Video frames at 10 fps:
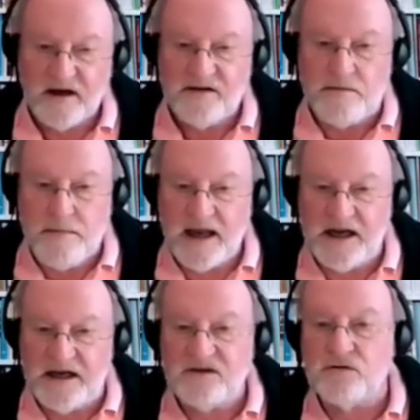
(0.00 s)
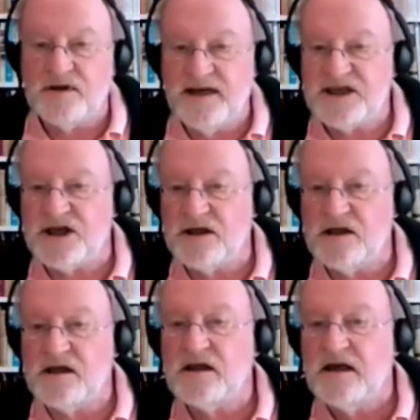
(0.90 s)
the many
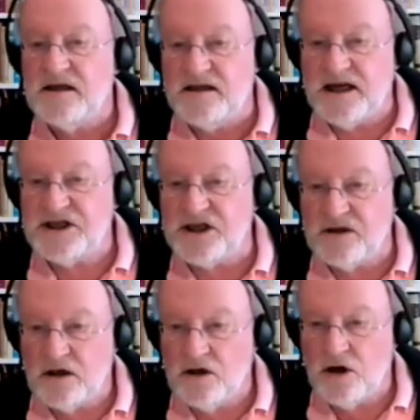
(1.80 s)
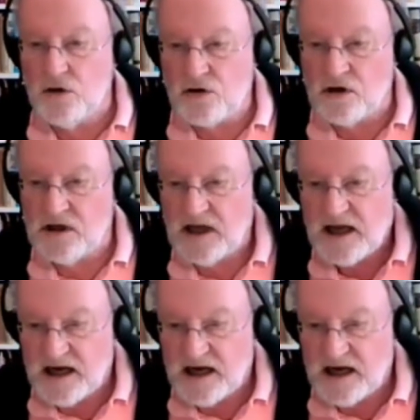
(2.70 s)
traditional, national, local,